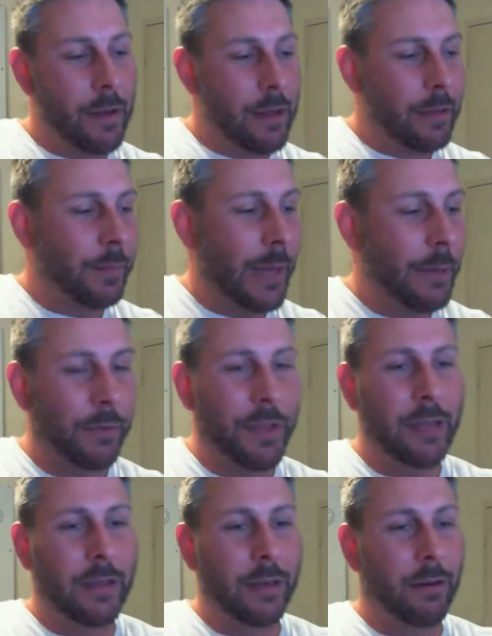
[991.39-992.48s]
people
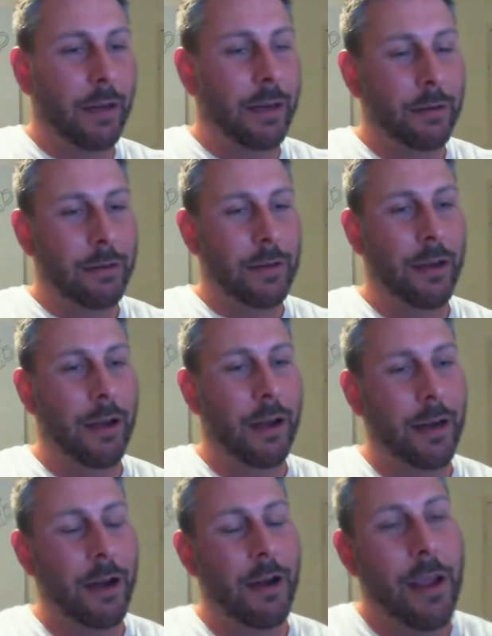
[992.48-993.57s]
think that, like, I don't know,